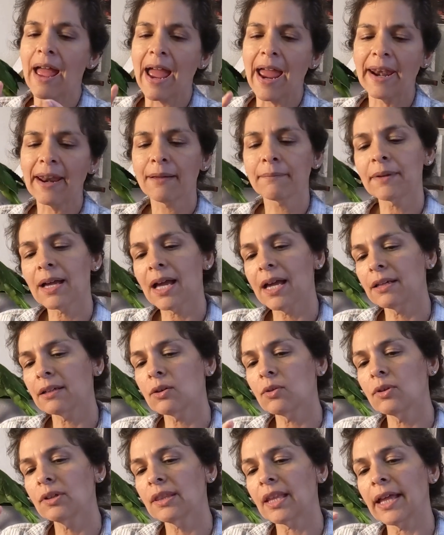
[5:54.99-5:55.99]
And I'm kind of
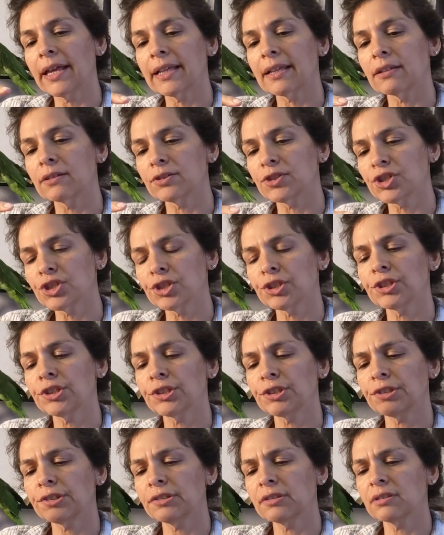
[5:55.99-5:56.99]
going like
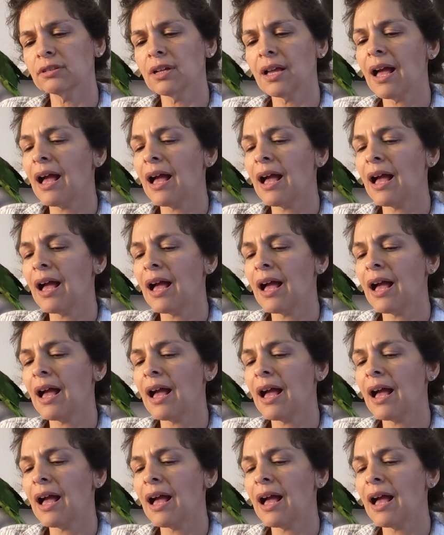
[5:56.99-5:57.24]
sugar,